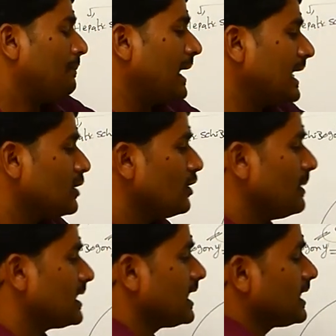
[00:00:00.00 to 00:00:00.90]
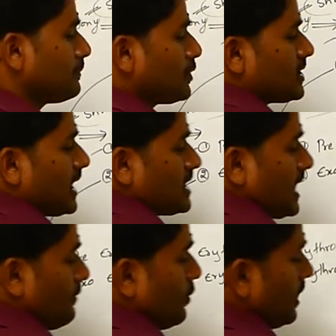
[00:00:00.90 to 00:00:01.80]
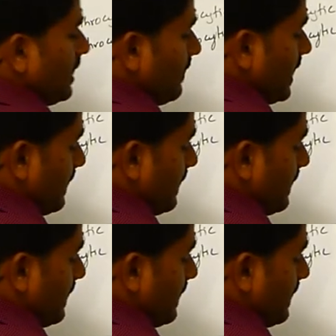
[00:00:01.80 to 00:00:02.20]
micro metacryptozoites have only one